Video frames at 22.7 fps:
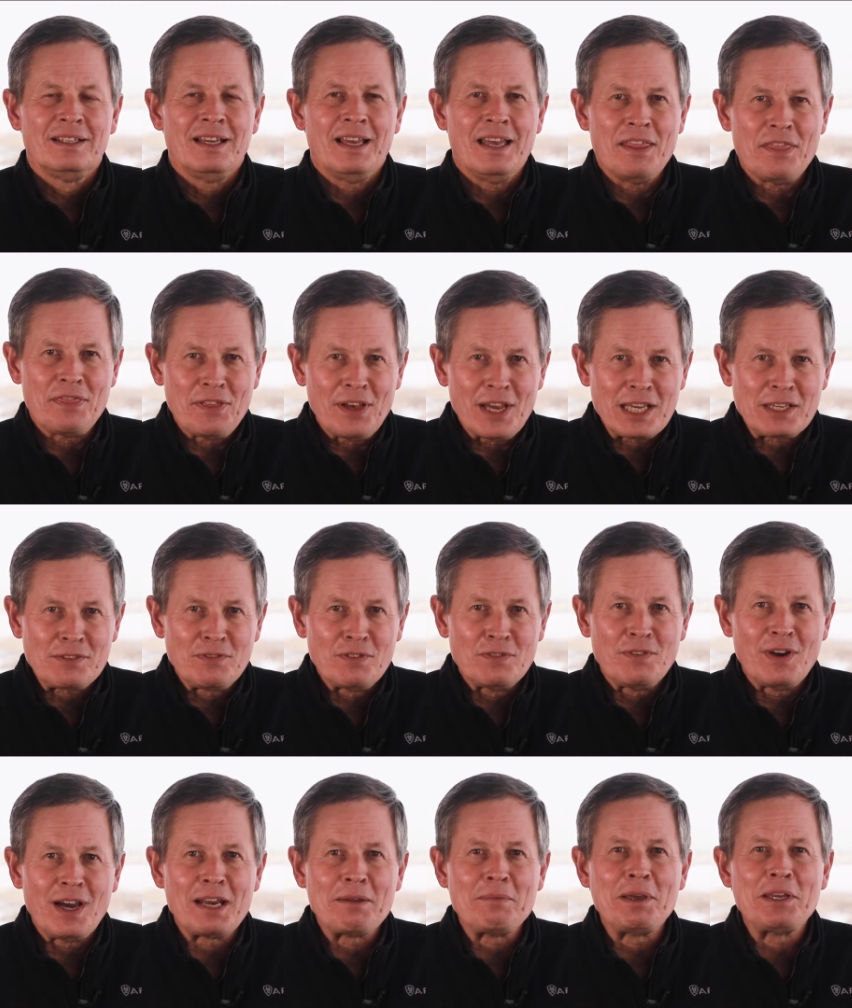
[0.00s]
and thanks for
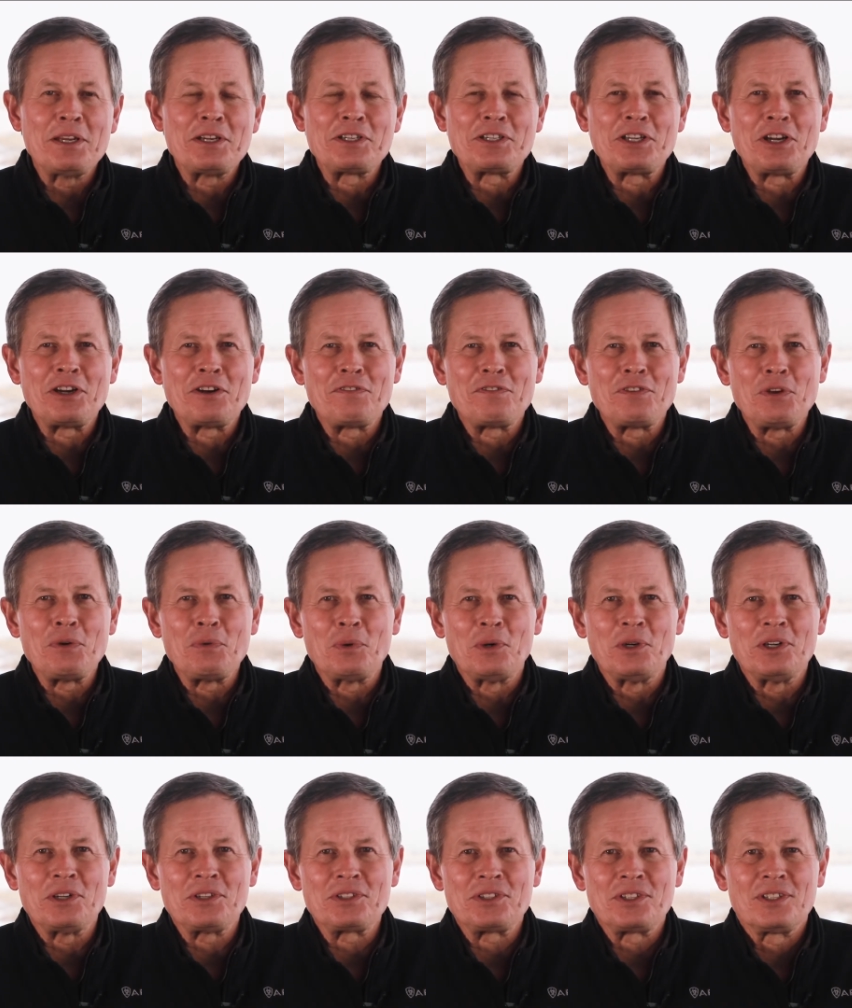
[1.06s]
inviting me to share a few
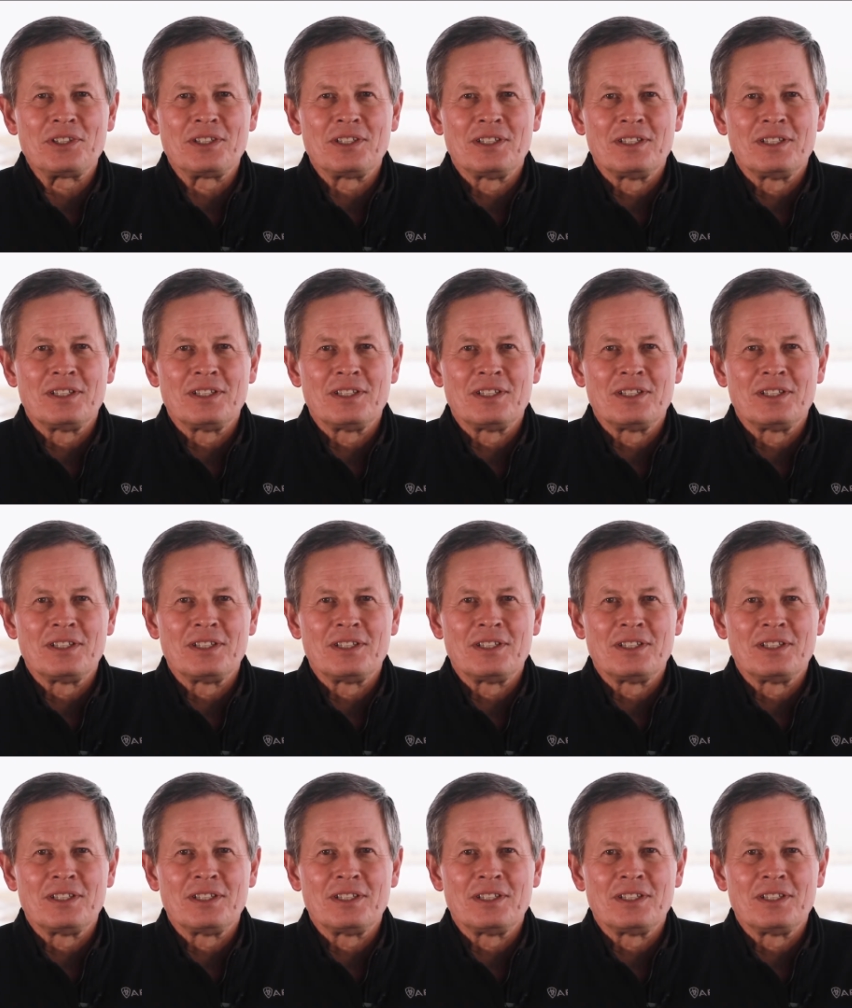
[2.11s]
words.